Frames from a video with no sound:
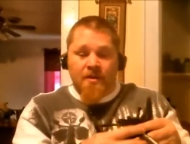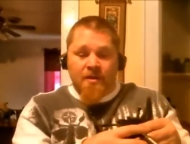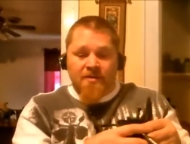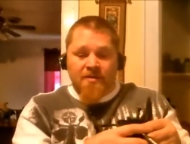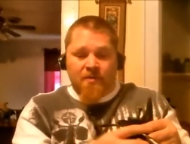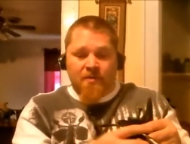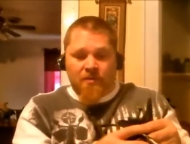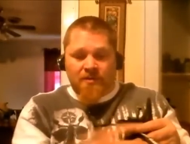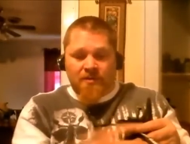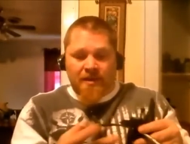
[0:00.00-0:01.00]
is
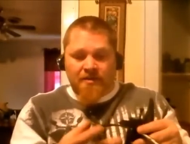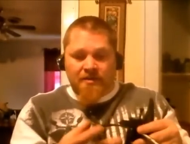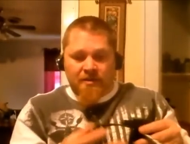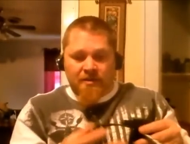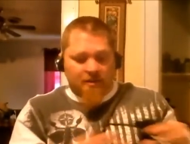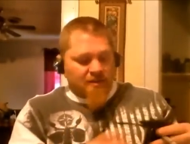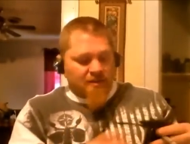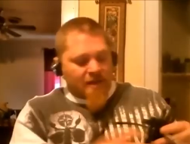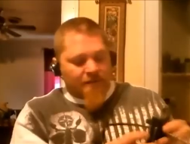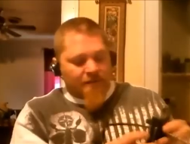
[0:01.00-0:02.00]
pulled tight to the
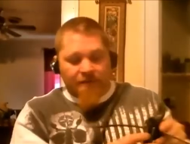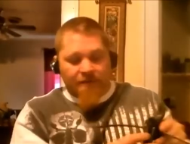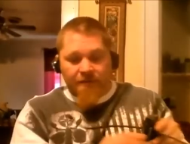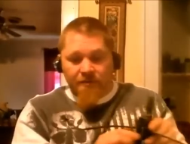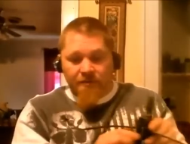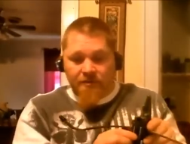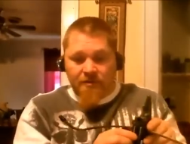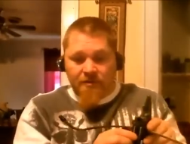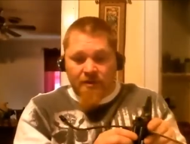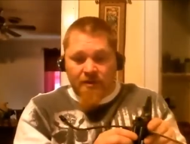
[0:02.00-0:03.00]
top of the
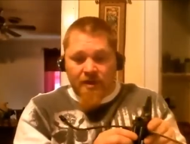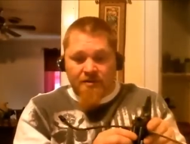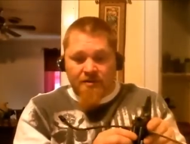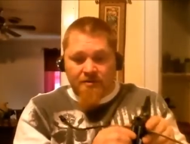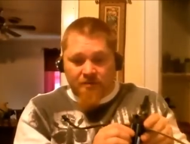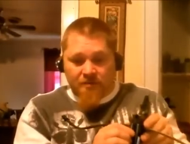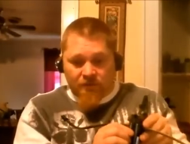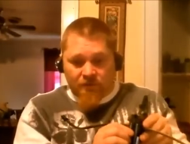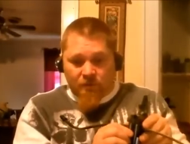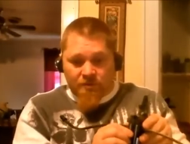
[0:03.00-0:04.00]
notch,
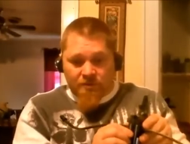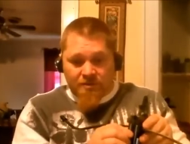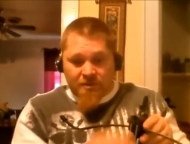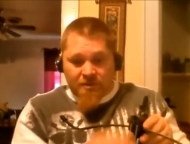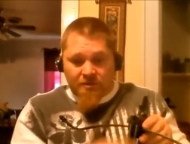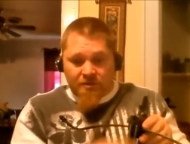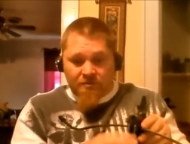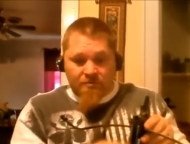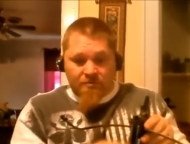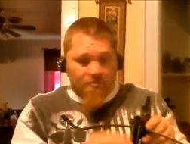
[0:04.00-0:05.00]
towards
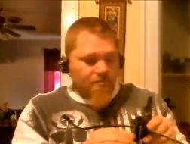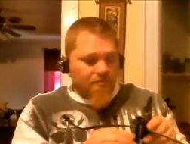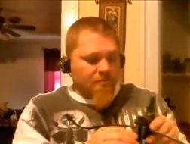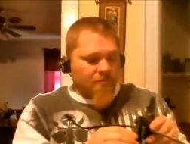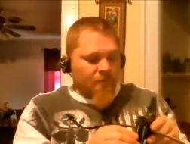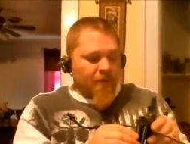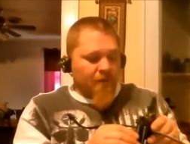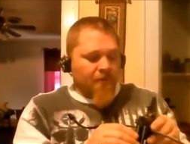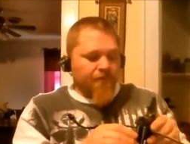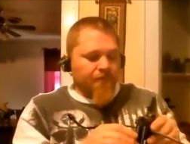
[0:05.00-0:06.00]
the
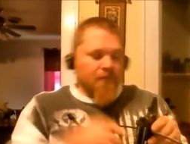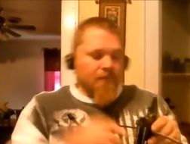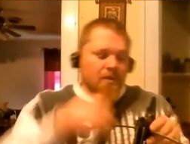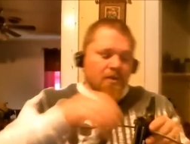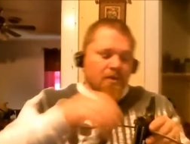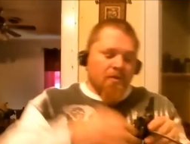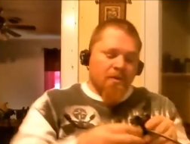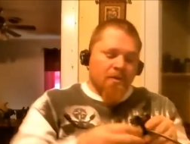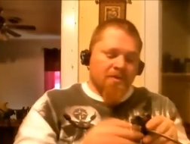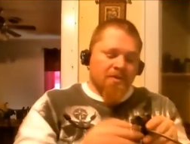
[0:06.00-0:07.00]
rail. You want
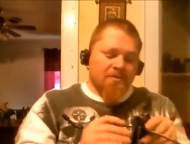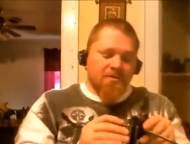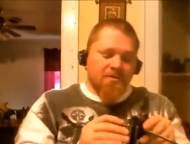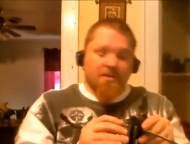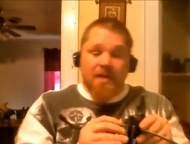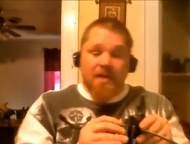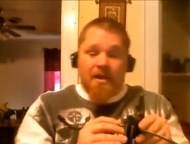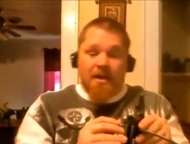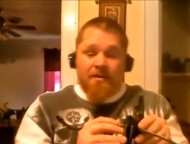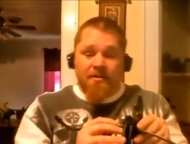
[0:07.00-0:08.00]
to make sure it's
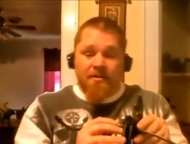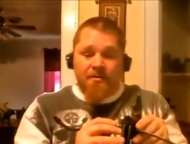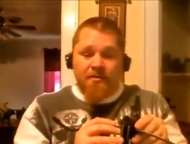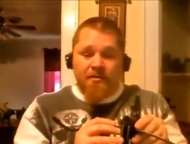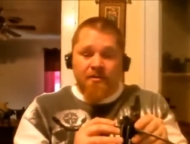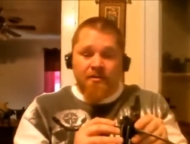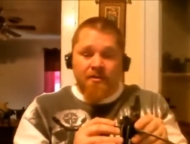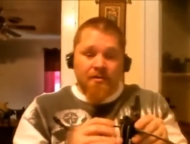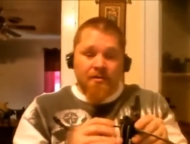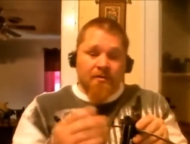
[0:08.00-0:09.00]
aligned
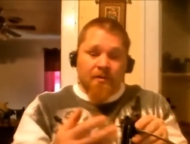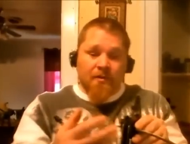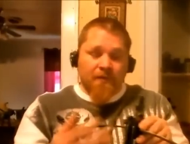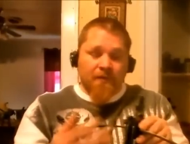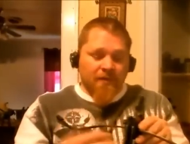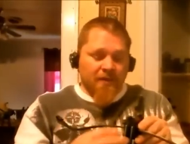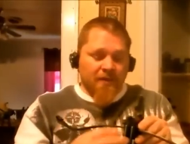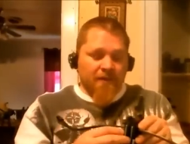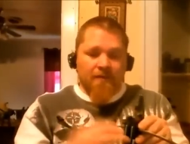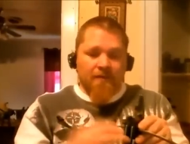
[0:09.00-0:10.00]
perfectly
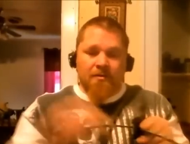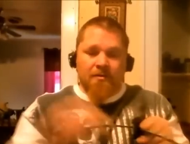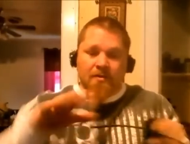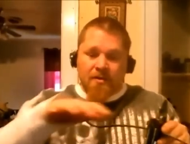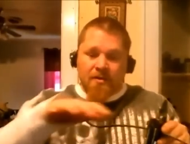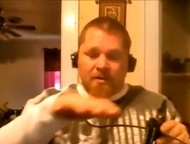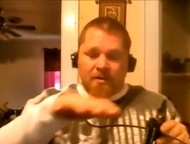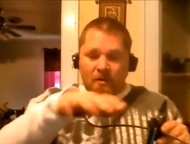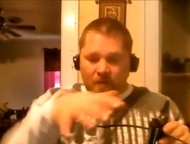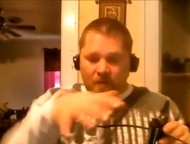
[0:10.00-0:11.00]
even. You
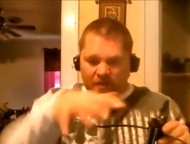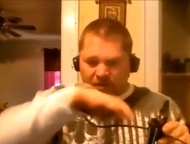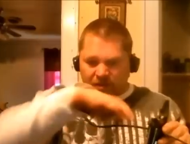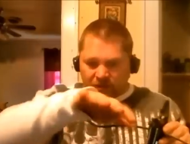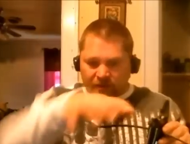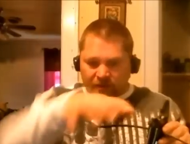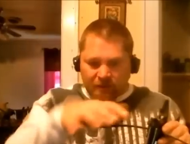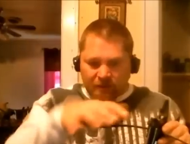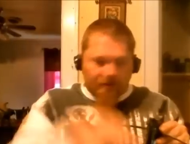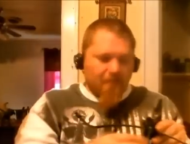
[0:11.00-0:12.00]
don't want it tilted one
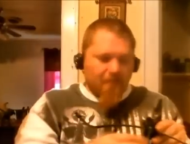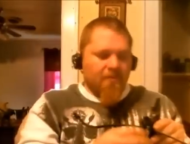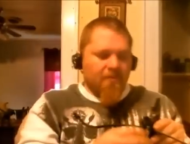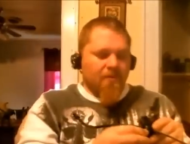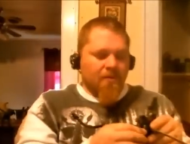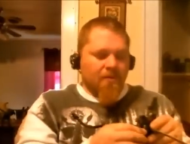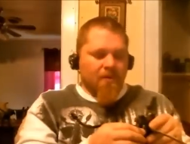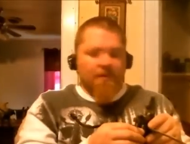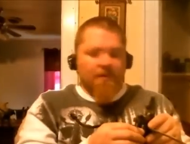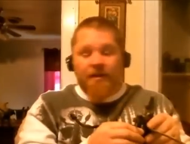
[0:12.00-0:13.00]
way or the other. You want it
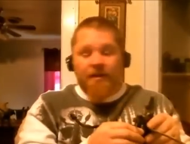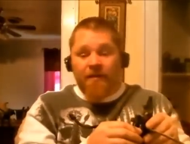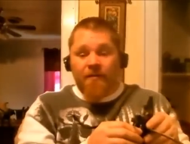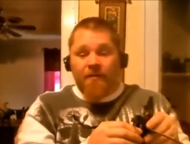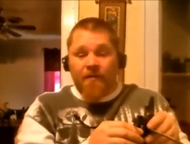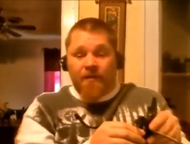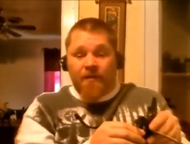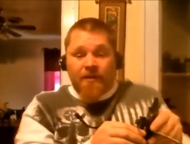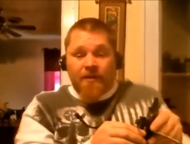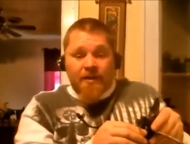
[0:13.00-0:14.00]
perfectly even, perfectly
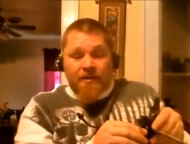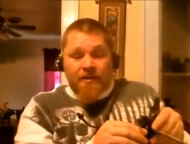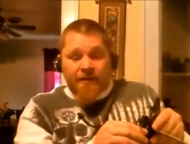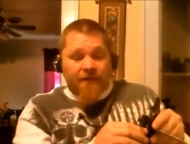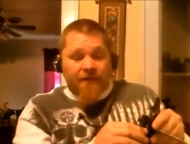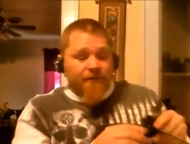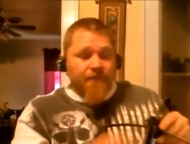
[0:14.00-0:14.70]
aligned, and level.